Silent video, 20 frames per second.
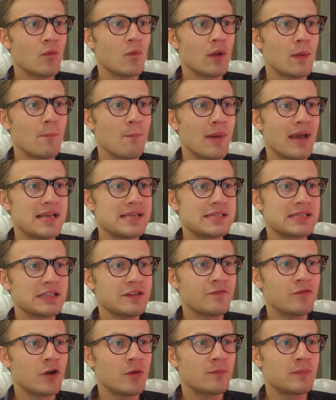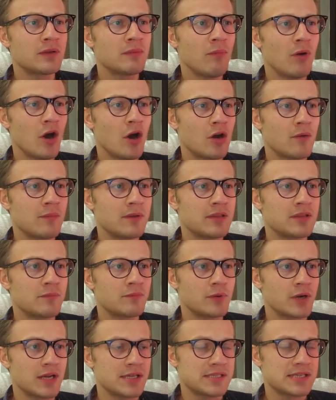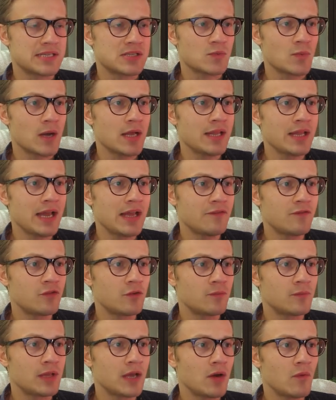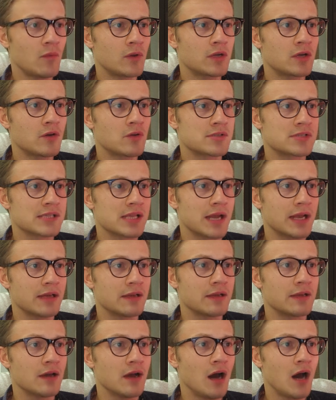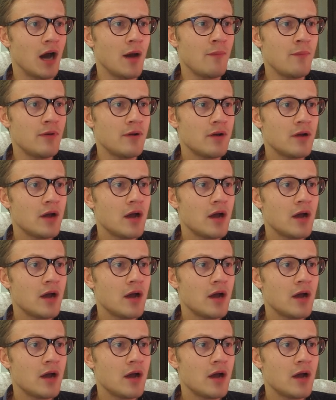we basically form the bottom in the price as well, and from there we go slightly up.